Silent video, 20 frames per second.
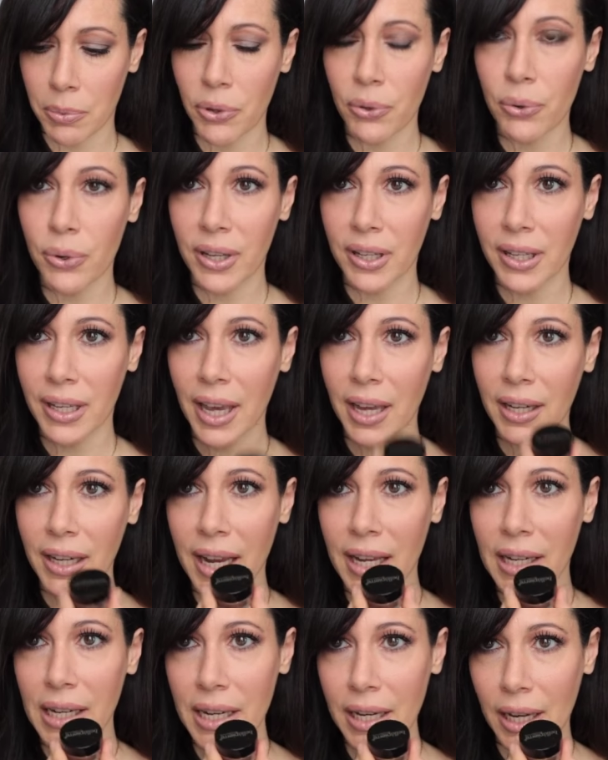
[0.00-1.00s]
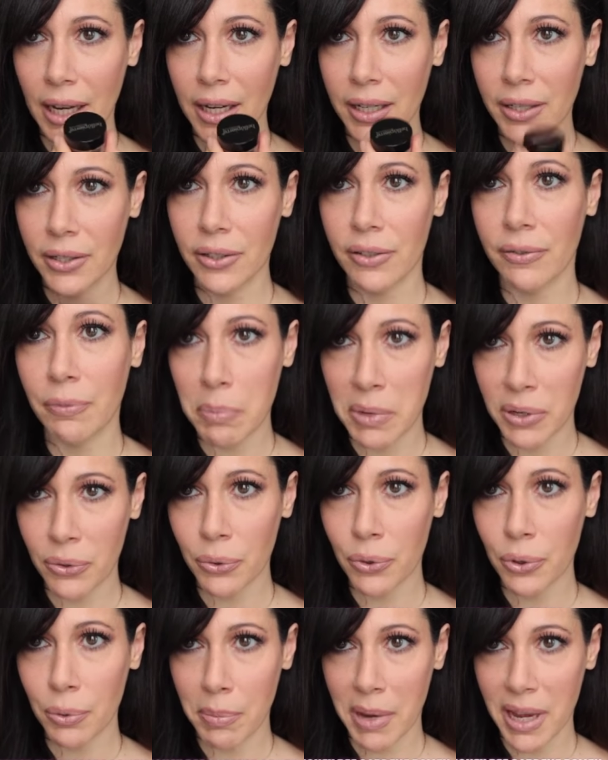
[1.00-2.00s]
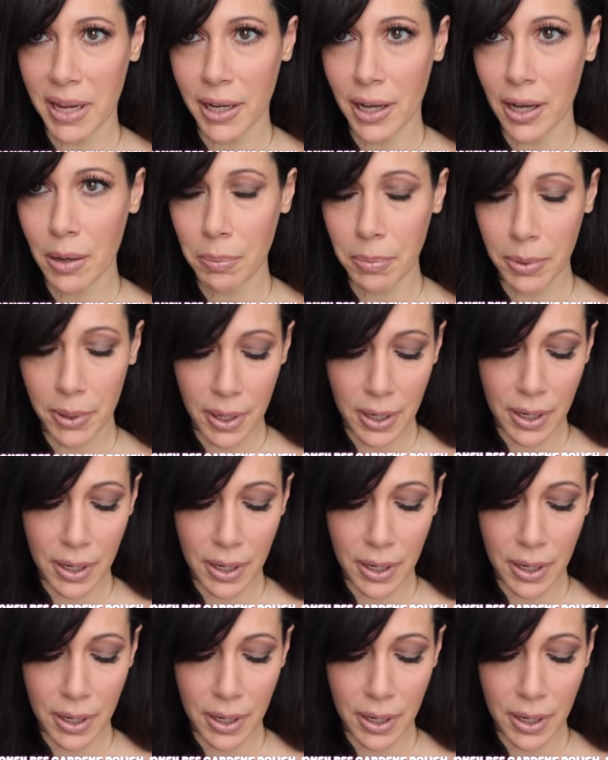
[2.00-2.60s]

You can get any kind of mineral makeup